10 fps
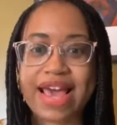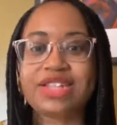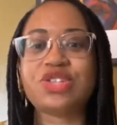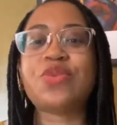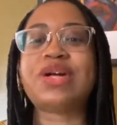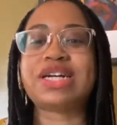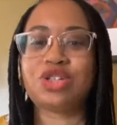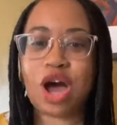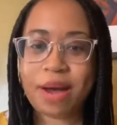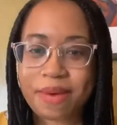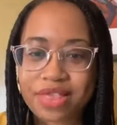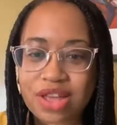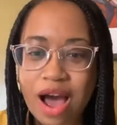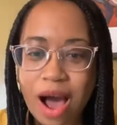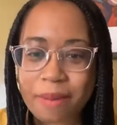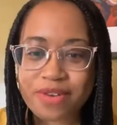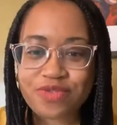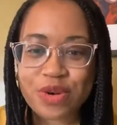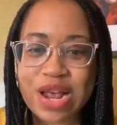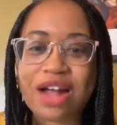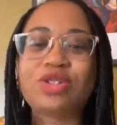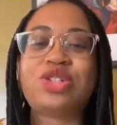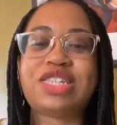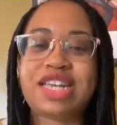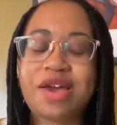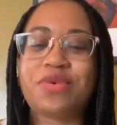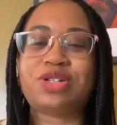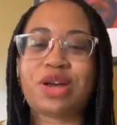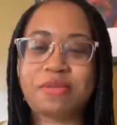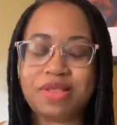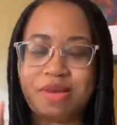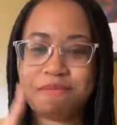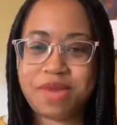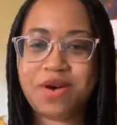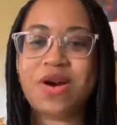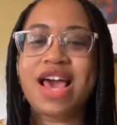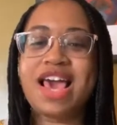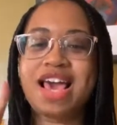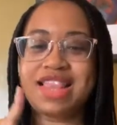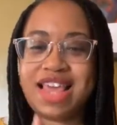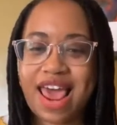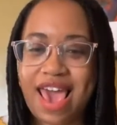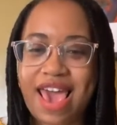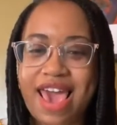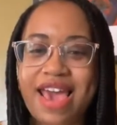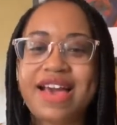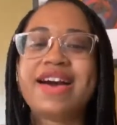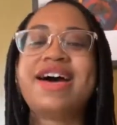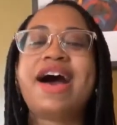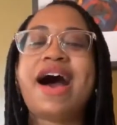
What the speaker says: And so when I talk about the common food allergens, again, we're talking about the milk, the egg,